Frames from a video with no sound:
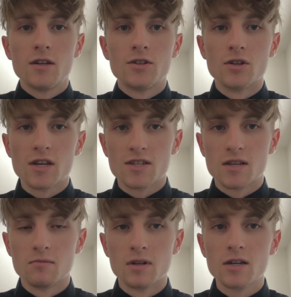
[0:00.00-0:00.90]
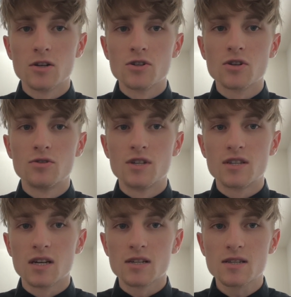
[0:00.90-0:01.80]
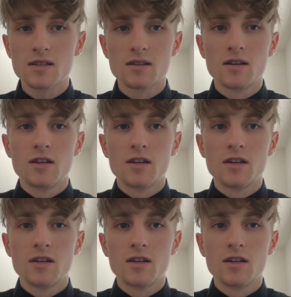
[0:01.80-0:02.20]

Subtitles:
The Assembly also discussed